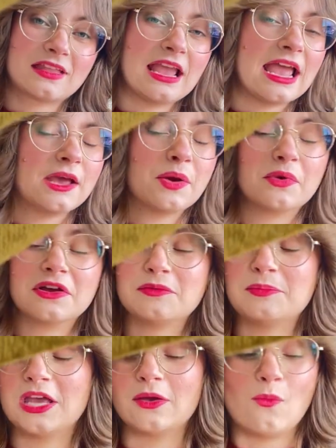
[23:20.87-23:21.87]
It was
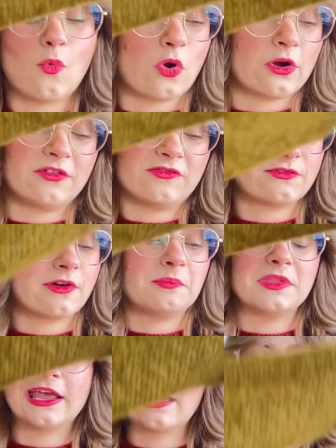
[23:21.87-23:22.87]
being worn from
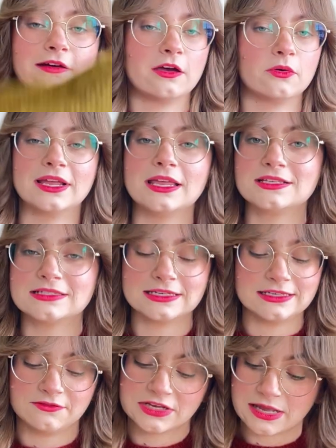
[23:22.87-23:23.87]
the get-go. It didn't
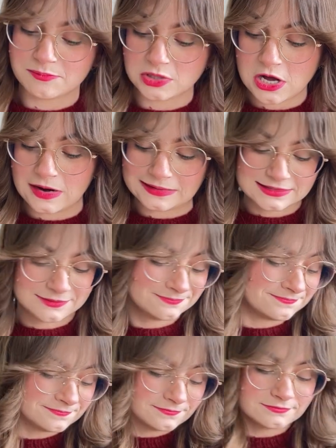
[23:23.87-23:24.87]
even get blocked.
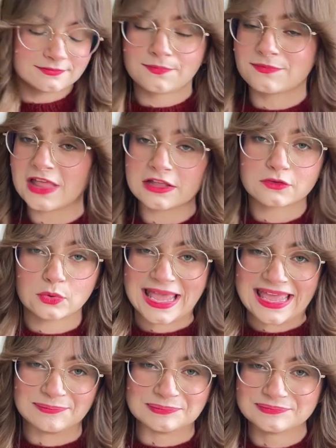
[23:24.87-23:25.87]
That's
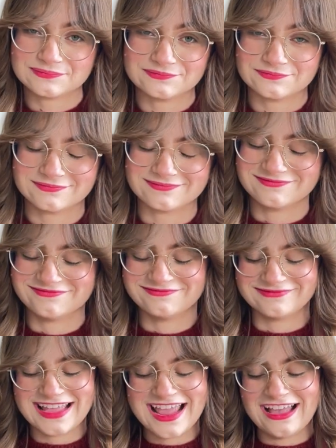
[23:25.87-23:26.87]
okay.
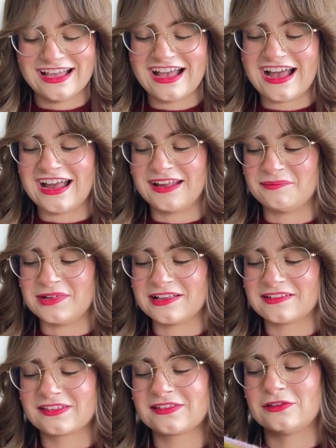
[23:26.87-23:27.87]
I'm
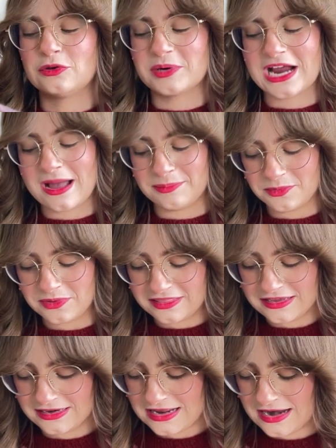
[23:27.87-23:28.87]
super happy with
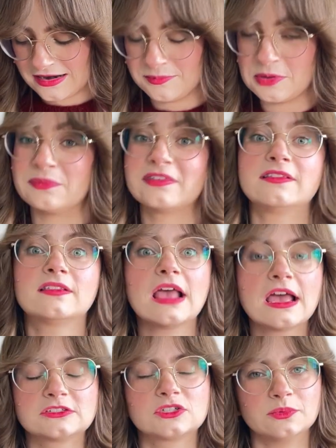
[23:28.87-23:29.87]
it, and I'm
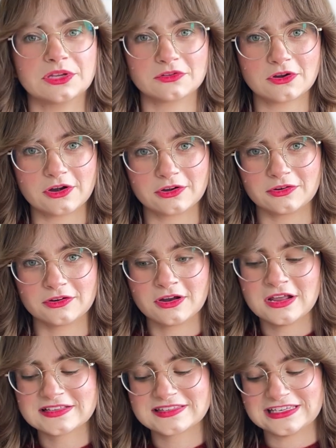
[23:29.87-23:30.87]
obsessed with garter
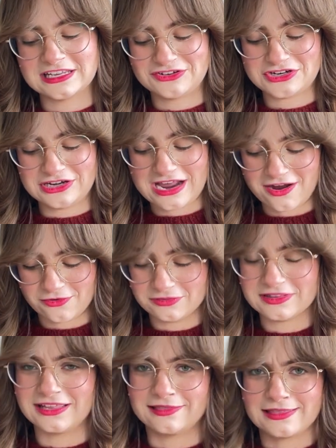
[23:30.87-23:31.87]
stitch now.
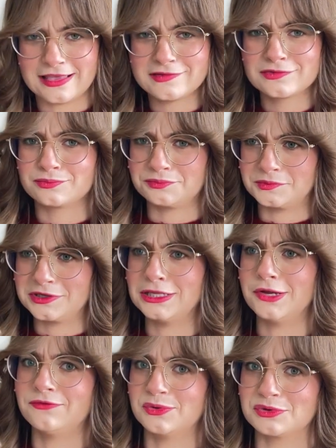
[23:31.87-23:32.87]
Like, this
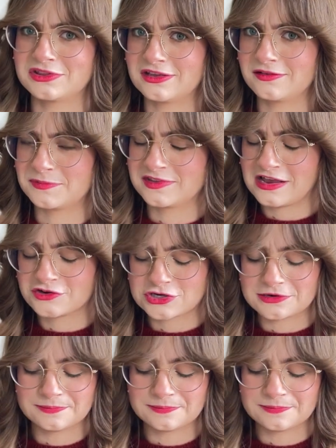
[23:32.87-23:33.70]
really fueled the obsession.